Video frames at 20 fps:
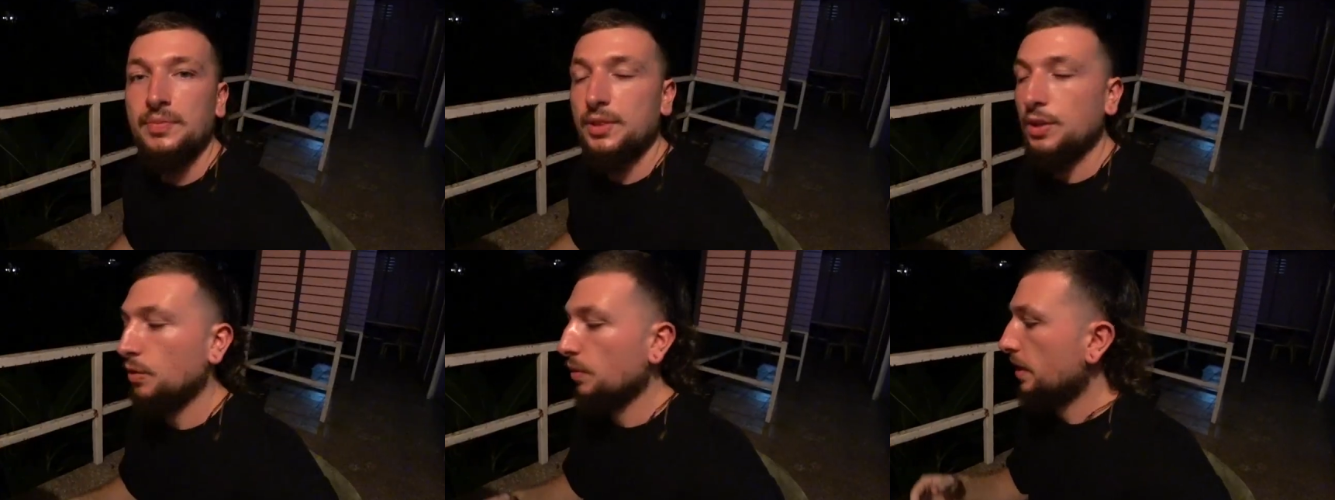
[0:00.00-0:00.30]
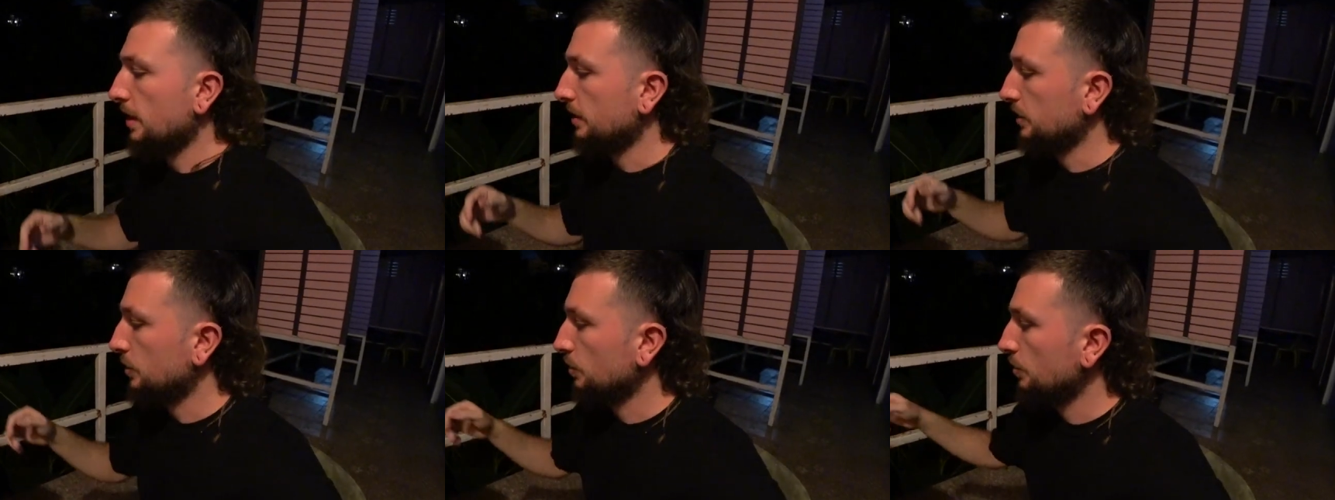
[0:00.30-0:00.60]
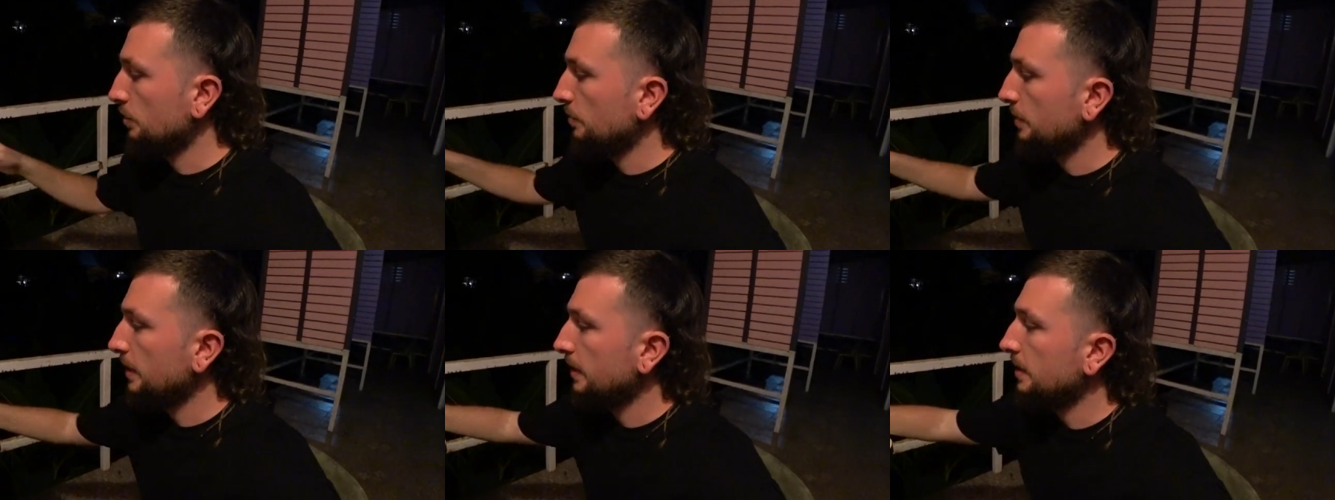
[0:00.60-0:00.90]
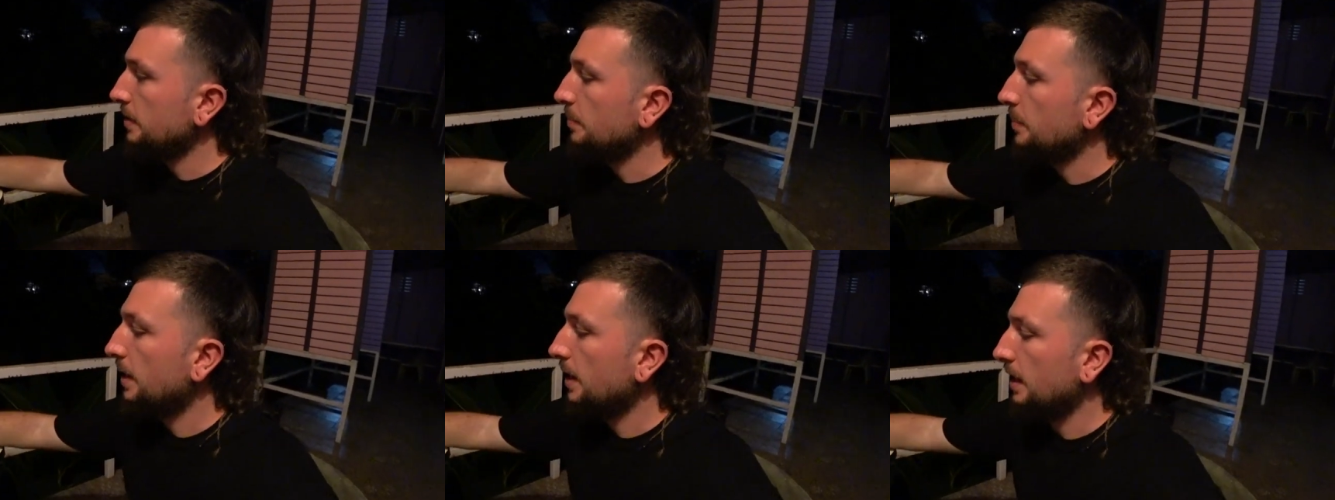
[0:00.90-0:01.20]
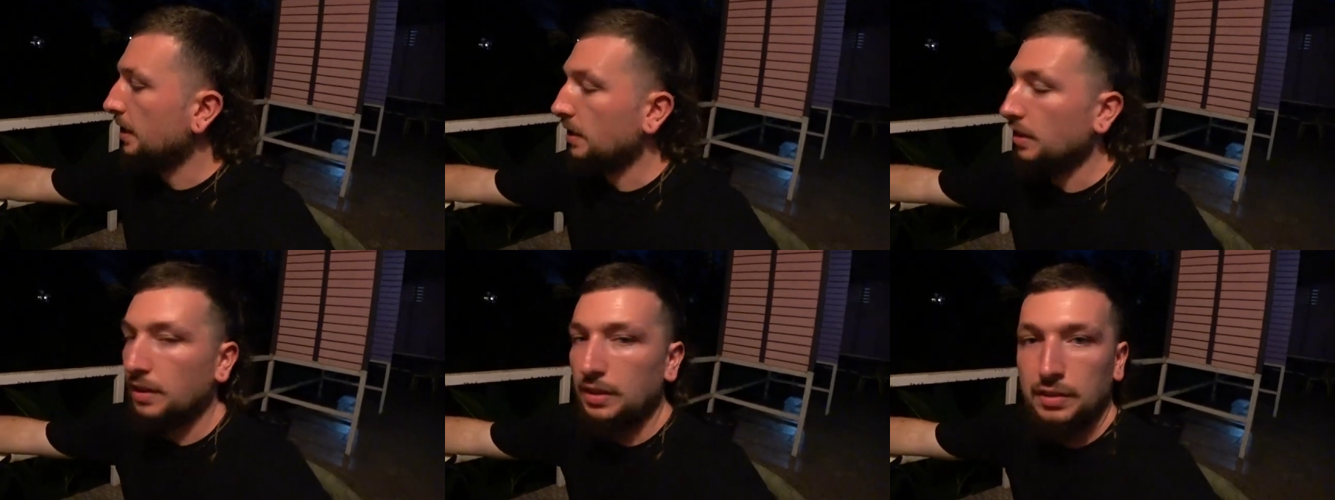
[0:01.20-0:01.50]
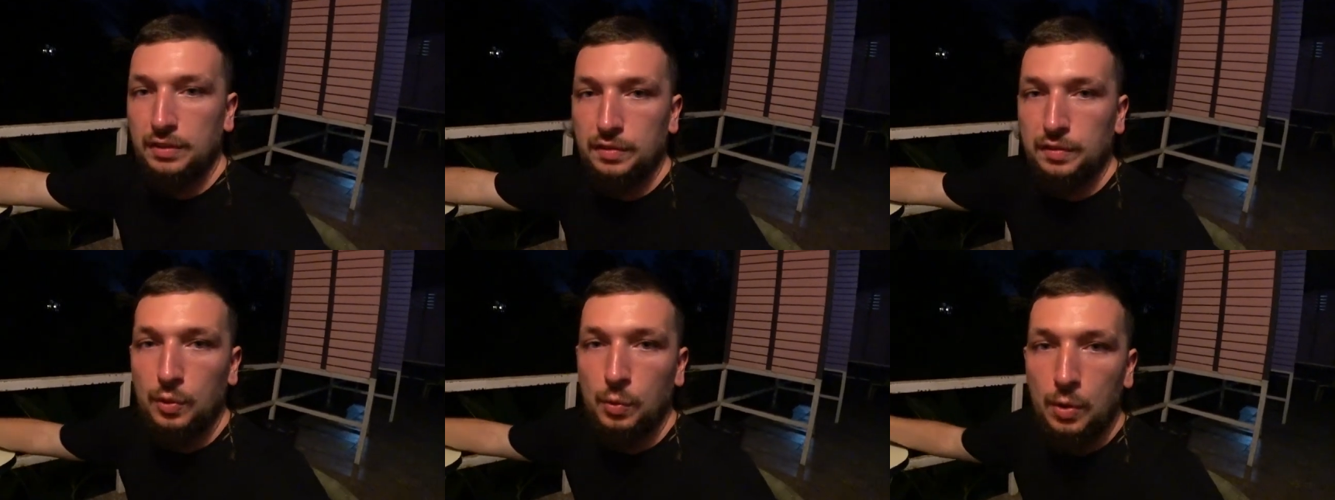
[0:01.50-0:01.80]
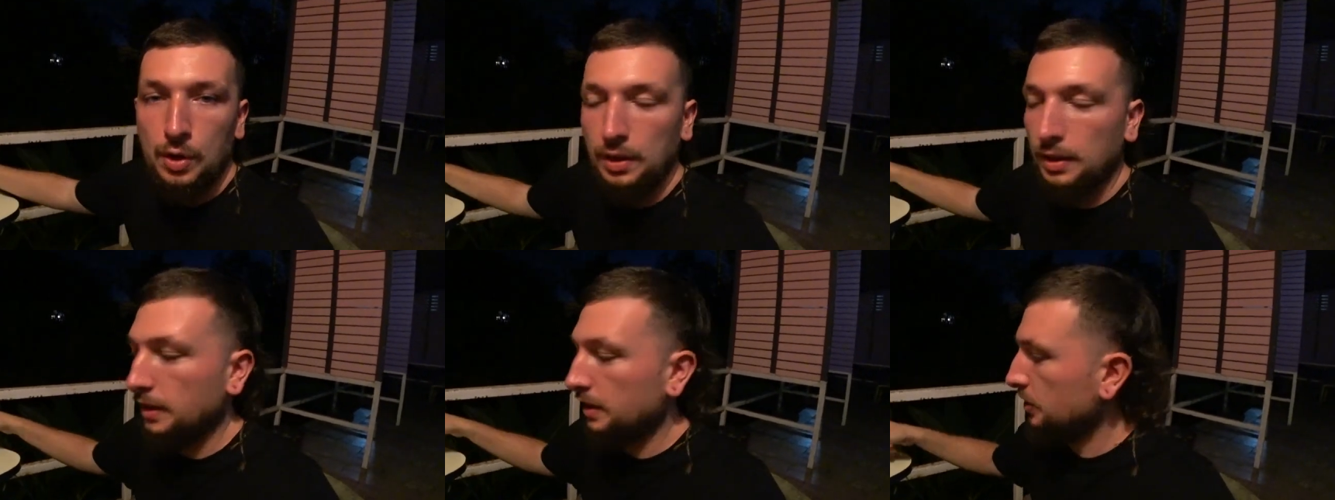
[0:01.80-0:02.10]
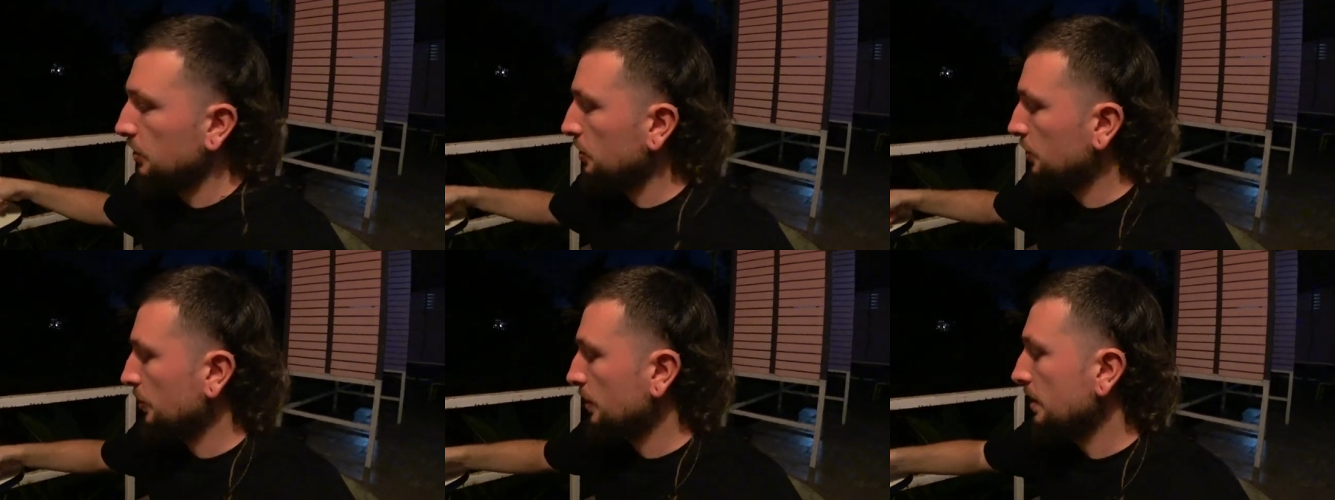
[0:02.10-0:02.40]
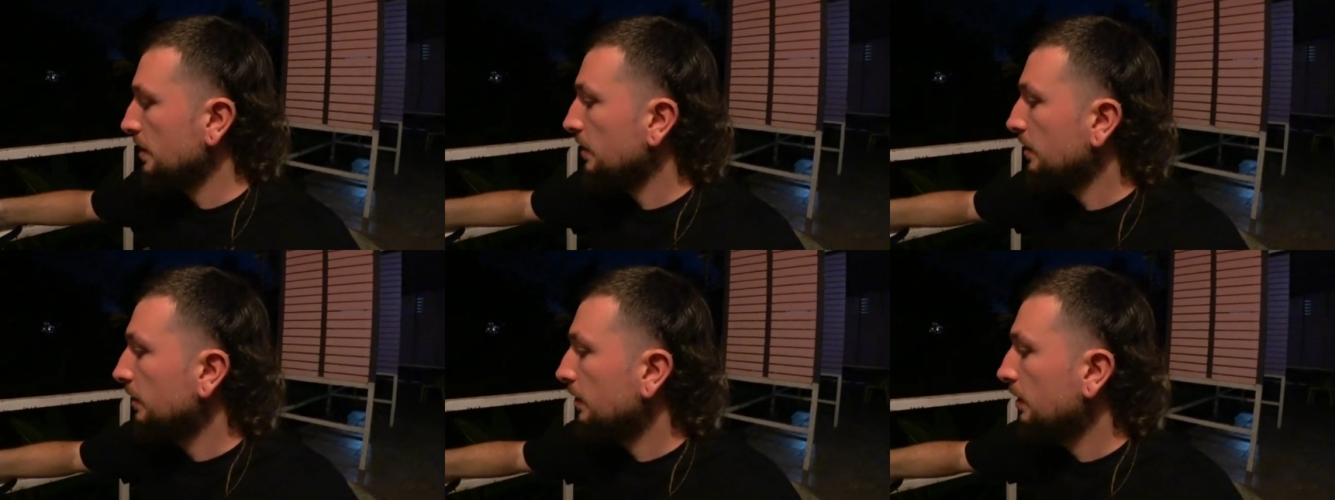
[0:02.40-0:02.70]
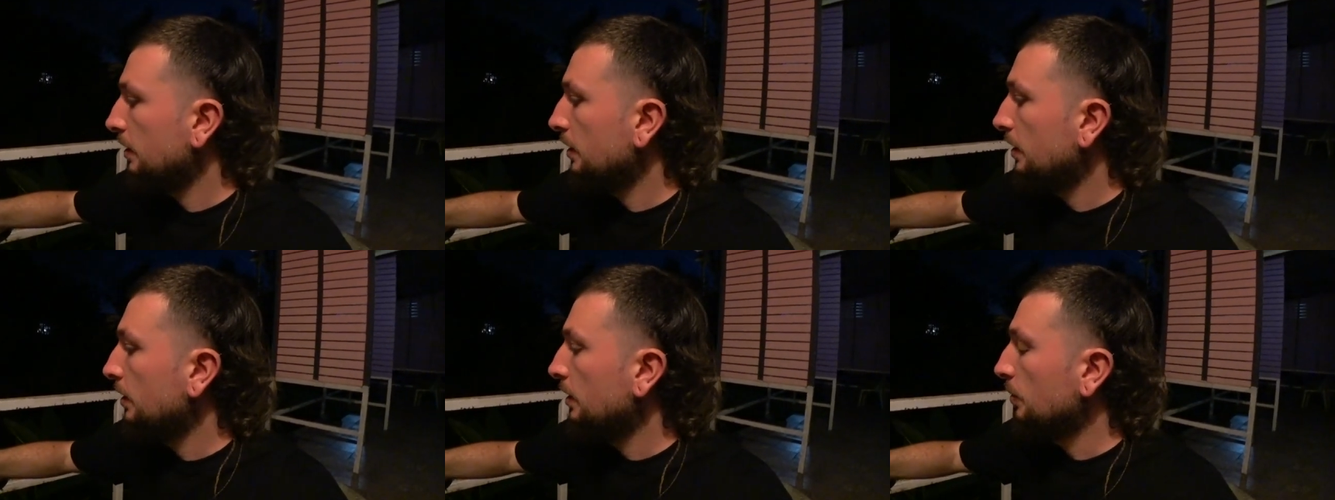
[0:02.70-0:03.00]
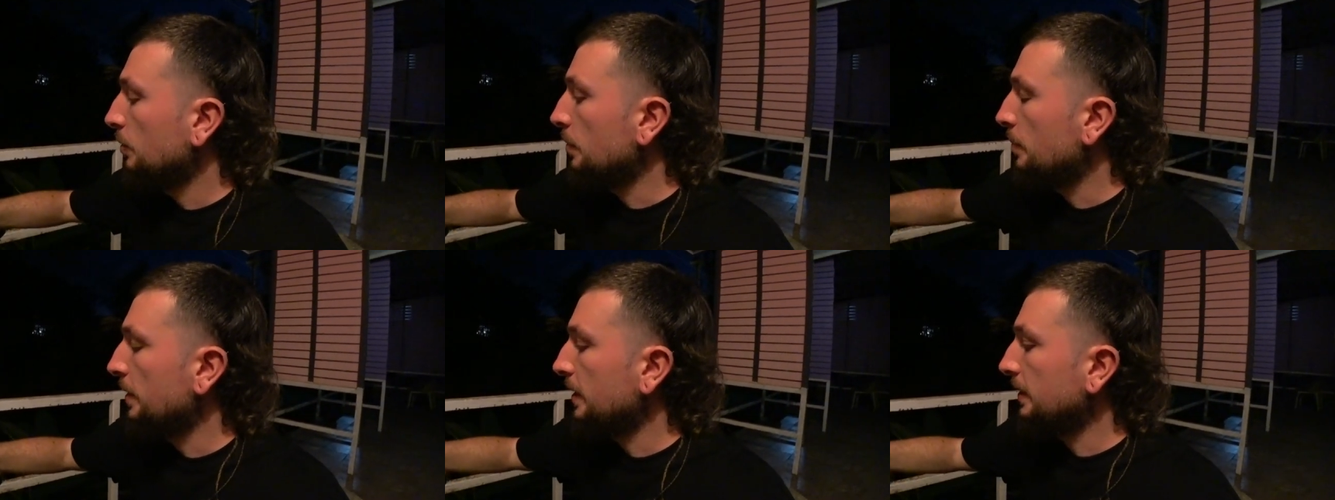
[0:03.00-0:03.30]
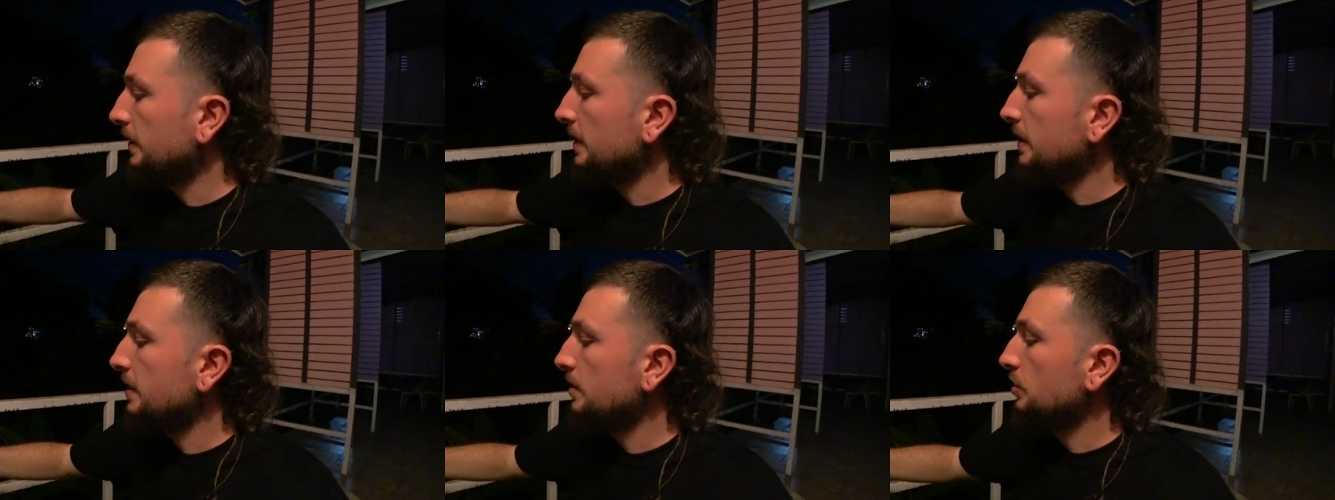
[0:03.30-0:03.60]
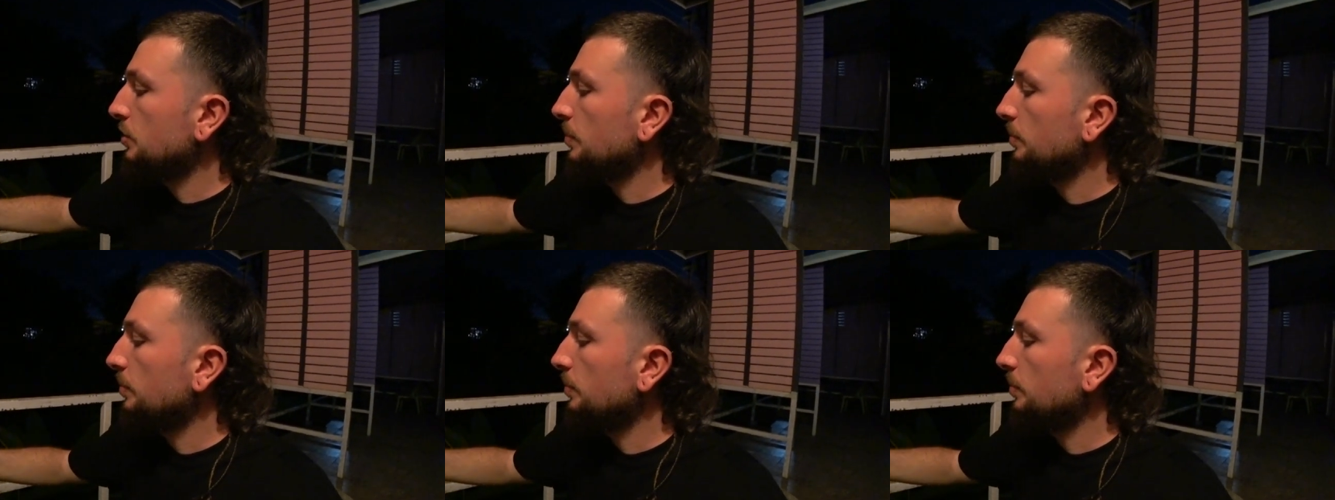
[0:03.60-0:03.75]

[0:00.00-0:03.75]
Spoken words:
Alright, so we've made it back for one last treat. We picked these